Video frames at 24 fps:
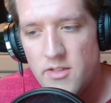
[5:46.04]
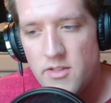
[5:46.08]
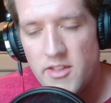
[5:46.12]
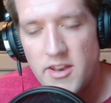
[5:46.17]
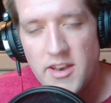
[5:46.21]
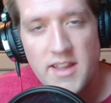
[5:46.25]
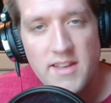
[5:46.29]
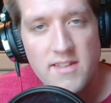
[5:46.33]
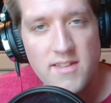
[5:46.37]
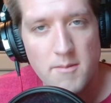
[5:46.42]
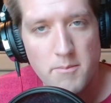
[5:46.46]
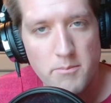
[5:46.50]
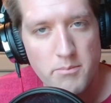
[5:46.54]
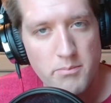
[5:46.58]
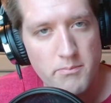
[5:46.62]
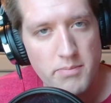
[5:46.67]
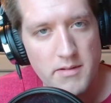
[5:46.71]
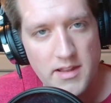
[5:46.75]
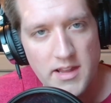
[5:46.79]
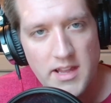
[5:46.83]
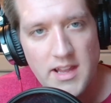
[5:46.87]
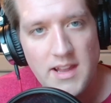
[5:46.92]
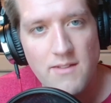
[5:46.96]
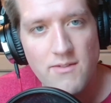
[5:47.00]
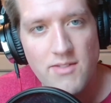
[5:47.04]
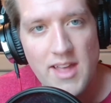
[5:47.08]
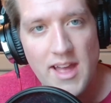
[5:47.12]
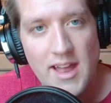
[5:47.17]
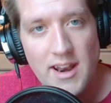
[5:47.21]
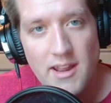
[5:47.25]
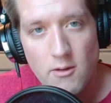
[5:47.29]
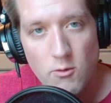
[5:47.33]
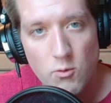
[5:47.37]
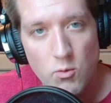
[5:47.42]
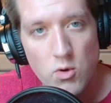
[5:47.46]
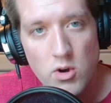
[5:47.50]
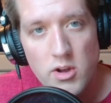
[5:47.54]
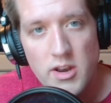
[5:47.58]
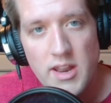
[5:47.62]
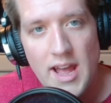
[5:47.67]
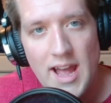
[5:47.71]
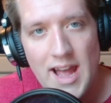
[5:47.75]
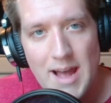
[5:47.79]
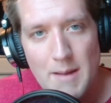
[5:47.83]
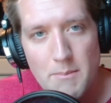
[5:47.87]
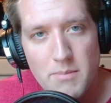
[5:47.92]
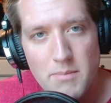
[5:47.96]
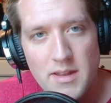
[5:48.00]
the disbelief that it would
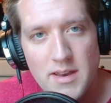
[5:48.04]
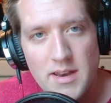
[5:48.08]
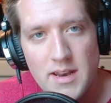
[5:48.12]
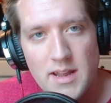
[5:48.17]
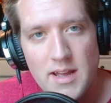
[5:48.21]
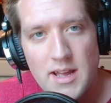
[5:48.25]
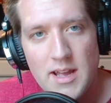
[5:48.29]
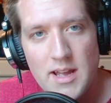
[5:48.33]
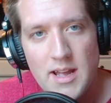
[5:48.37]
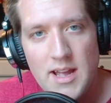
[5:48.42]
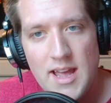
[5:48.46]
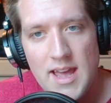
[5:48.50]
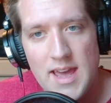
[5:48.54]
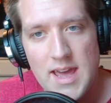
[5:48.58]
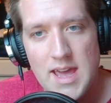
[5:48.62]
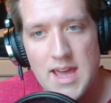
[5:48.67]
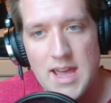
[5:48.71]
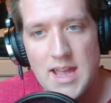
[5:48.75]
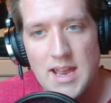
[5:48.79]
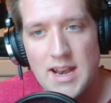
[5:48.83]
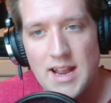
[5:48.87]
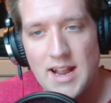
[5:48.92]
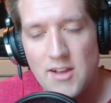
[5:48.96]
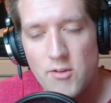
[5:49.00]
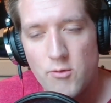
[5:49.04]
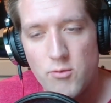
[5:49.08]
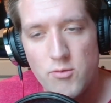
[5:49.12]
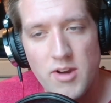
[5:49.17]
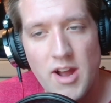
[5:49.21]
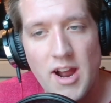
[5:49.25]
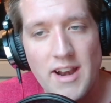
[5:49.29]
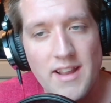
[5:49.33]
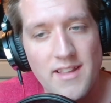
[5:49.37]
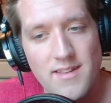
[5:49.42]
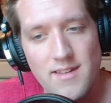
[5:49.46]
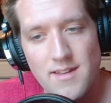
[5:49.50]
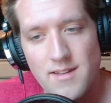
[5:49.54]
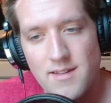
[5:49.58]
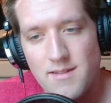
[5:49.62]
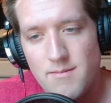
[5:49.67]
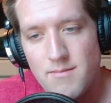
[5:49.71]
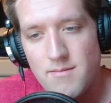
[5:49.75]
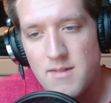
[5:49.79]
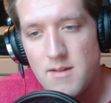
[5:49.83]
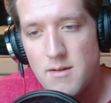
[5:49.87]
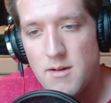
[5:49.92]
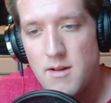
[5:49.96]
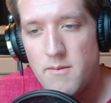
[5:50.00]
happen, and I guess we're not as a
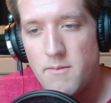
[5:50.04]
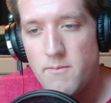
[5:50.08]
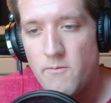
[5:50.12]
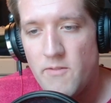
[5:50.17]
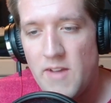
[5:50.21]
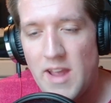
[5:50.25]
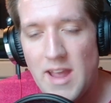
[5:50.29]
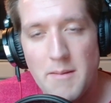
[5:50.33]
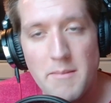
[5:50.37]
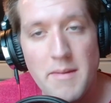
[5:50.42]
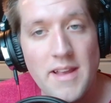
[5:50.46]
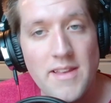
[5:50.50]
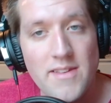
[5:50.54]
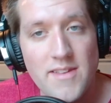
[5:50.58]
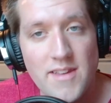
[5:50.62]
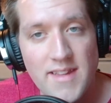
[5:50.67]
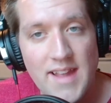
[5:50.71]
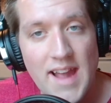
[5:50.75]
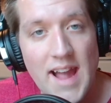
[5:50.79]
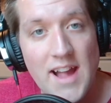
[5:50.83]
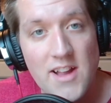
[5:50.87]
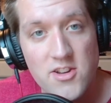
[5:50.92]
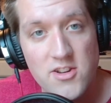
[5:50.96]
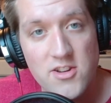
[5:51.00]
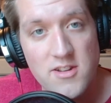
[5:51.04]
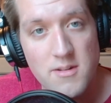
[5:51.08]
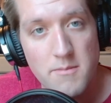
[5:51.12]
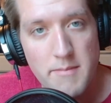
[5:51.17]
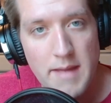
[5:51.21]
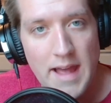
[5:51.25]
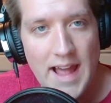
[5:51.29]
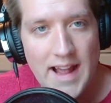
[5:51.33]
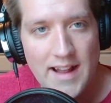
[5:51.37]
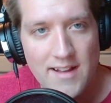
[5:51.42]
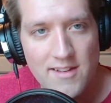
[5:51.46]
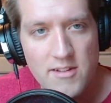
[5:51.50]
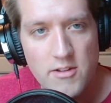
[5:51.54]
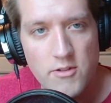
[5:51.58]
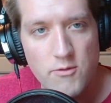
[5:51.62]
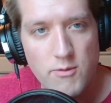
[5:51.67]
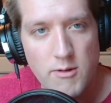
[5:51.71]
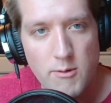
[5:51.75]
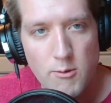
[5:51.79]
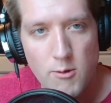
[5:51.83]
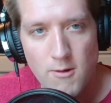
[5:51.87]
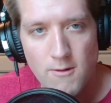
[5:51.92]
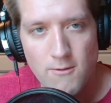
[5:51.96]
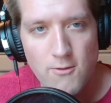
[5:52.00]
fan base attached to Max as
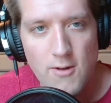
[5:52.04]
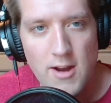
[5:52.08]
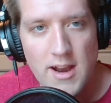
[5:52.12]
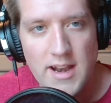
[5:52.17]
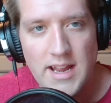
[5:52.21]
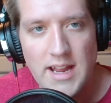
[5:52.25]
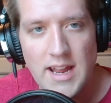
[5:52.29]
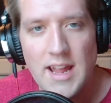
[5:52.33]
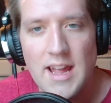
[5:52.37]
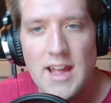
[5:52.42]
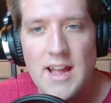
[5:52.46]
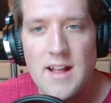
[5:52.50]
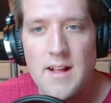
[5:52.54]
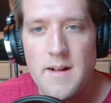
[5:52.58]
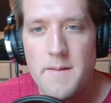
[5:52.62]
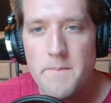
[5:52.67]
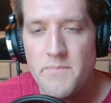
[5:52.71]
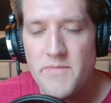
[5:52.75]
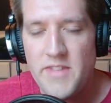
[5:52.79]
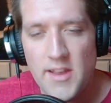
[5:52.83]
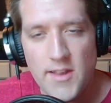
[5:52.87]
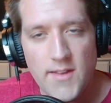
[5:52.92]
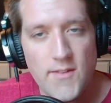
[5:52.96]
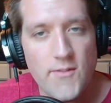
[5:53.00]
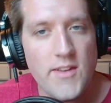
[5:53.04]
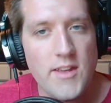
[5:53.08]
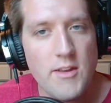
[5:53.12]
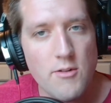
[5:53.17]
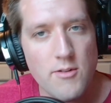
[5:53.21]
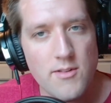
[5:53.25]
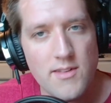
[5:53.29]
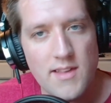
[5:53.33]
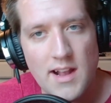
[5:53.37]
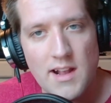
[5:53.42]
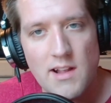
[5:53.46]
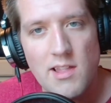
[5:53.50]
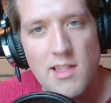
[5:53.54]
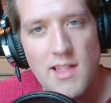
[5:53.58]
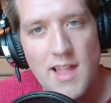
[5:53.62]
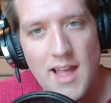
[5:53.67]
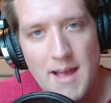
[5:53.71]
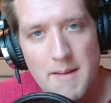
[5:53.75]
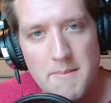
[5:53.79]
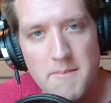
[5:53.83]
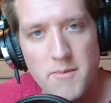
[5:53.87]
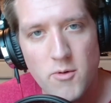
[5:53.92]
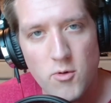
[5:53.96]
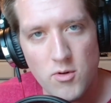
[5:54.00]
we were Freddie, this feels like a
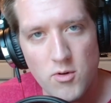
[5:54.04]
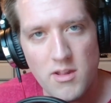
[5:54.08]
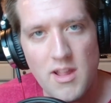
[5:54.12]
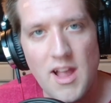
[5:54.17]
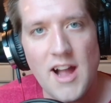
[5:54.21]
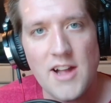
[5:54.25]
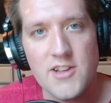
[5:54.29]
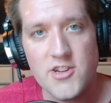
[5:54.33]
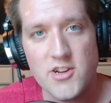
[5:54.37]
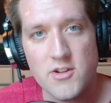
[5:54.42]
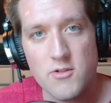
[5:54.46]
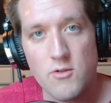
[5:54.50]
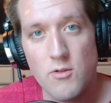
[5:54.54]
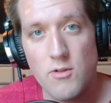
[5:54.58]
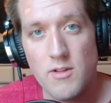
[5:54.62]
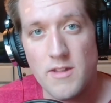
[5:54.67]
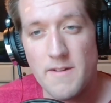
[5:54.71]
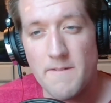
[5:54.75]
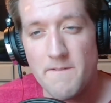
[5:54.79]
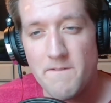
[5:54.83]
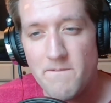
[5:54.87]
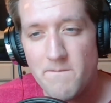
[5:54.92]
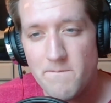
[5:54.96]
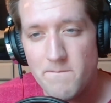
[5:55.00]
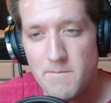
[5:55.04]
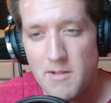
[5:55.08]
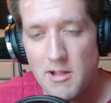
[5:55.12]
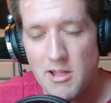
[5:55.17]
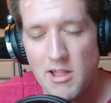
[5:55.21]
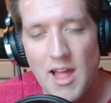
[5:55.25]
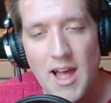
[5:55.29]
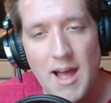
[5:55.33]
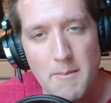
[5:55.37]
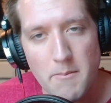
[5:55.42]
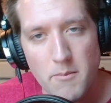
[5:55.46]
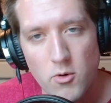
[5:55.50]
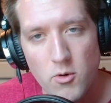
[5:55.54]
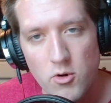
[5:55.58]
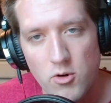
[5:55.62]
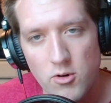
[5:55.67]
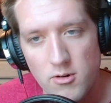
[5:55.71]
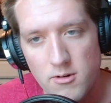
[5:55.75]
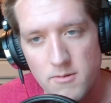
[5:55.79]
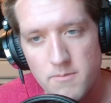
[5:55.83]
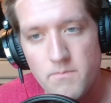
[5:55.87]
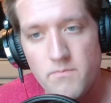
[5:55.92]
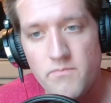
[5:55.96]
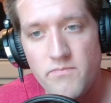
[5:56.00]
lot more logical and a lot
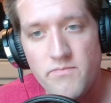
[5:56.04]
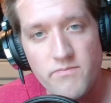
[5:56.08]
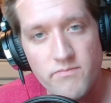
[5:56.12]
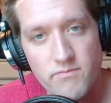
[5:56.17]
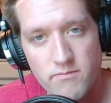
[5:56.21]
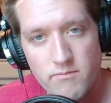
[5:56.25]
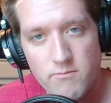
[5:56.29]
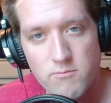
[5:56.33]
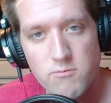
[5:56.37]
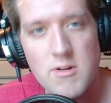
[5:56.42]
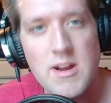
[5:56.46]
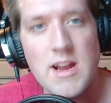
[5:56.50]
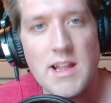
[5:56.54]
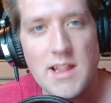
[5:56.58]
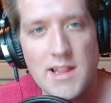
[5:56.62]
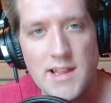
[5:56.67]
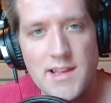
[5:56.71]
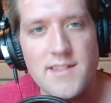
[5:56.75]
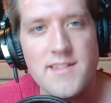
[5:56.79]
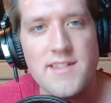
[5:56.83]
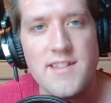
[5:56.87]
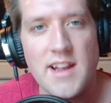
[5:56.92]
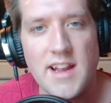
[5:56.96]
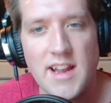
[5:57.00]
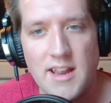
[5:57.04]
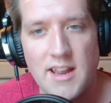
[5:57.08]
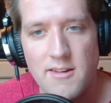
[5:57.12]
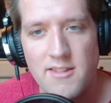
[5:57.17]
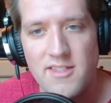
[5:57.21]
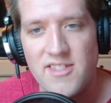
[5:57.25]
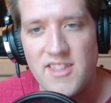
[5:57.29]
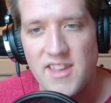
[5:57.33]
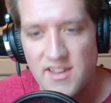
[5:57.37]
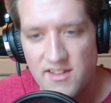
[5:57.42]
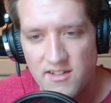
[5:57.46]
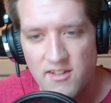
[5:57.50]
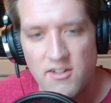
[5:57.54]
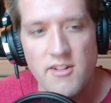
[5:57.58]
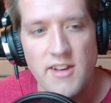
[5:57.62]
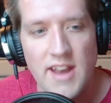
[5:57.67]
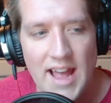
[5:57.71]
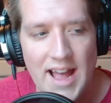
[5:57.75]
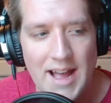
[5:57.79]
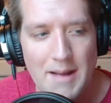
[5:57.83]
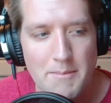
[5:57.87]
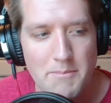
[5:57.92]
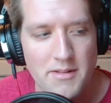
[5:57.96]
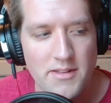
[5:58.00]
more realistic, and this could
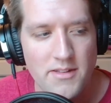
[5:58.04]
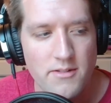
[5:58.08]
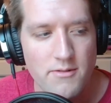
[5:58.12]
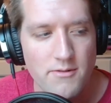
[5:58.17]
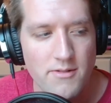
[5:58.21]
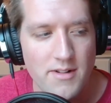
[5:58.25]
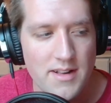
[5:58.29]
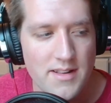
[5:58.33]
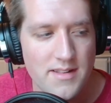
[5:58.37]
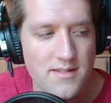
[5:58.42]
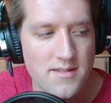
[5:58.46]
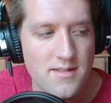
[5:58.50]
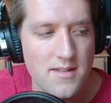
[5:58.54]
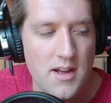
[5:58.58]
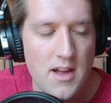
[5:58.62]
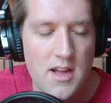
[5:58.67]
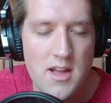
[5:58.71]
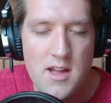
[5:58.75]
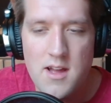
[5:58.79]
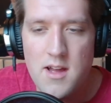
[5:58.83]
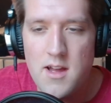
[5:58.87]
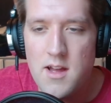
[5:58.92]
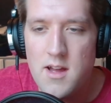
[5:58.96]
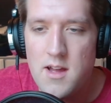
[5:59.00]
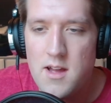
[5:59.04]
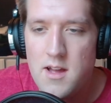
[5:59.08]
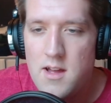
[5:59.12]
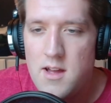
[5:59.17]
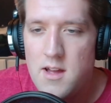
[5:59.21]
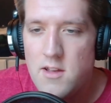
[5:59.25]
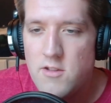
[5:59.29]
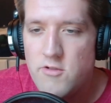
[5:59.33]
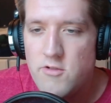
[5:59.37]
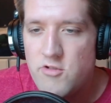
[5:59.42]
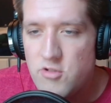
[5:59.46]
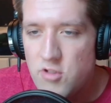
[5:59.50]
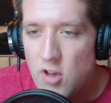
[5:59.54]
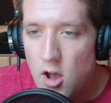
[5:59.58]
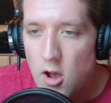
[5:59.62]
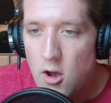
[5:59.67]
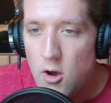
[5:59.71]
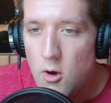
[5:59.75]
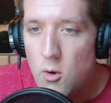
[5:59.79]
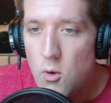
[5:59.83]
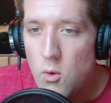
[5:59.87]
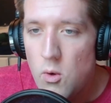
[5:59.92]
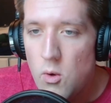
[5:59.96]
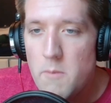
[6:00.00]
happen to us.
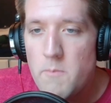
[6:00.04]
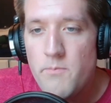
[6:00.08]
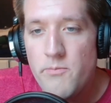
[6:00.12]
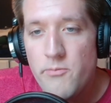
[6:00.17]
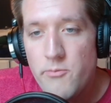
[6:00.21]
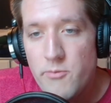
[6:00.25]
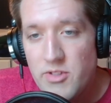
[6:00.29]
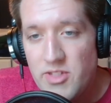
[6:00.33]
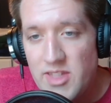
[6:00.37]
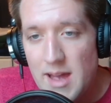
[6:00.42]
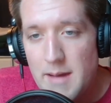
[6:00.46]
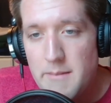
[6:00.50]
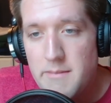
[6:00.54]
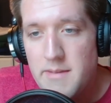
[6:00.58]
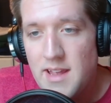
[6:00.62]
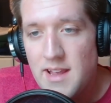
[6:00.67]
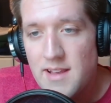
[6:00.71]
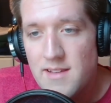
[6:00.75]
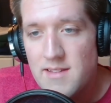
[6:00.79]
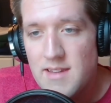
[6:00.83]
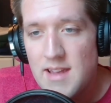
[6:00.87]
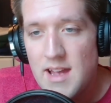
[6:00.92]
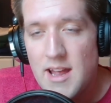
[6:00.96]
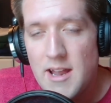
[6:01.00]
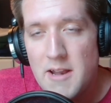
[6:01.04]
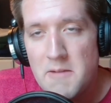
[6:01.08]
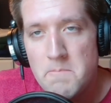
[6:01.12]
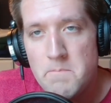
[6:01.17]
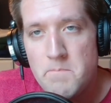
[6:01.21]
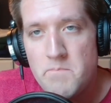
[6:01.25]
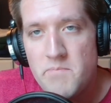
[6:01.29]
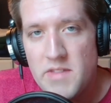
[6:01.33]
So, with that being said,